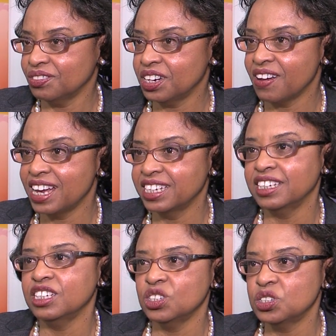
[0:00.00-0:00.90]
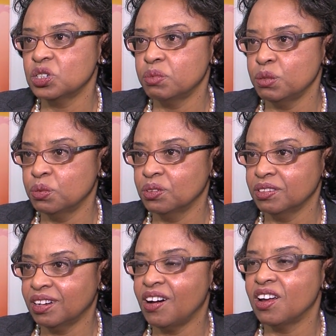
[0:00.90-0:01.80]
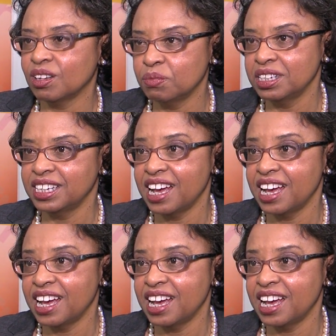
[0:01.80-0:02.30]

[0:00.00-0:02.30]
You know, I didn't get used to people calling me